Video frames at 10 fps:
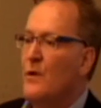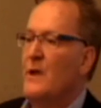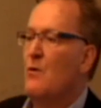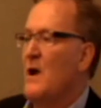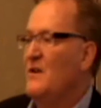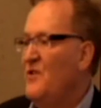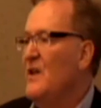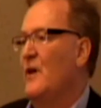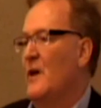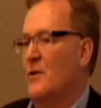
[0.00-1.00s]
really quite
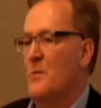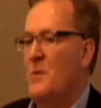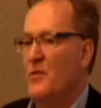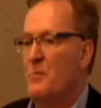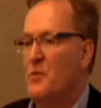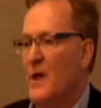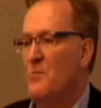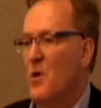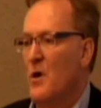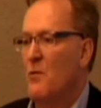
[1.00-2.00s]
detailed about the
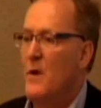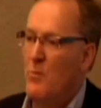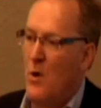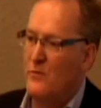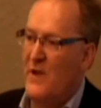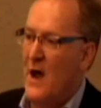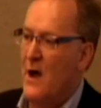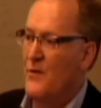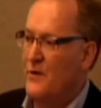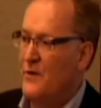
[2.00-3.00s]
playbook. We broke
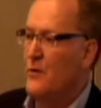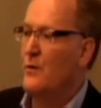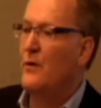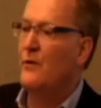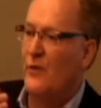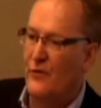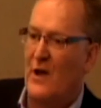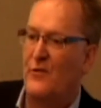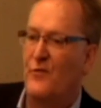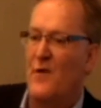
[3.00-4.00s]
down the Duke
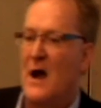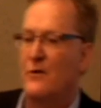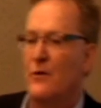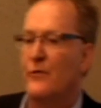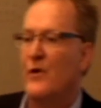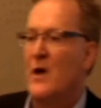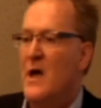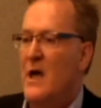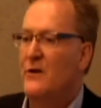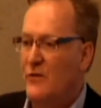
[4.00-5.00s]
success factors
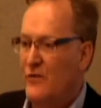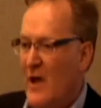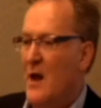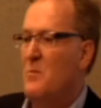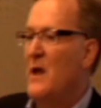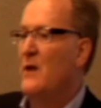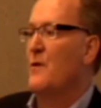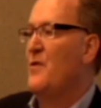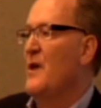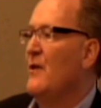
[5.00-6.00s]
into ten
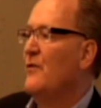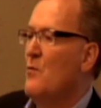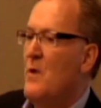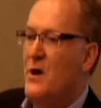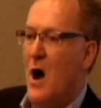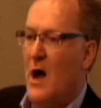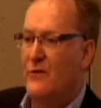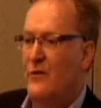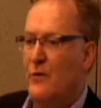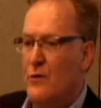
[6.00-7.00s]
major things that we
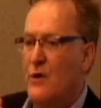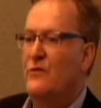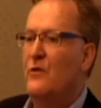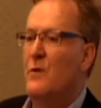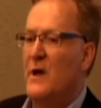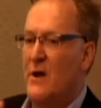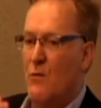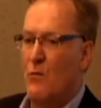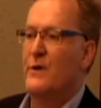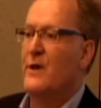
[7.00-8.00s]
caught Duke doing
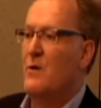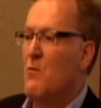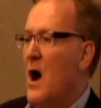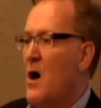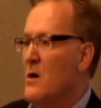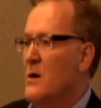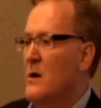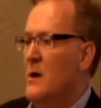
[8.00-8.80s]
really well.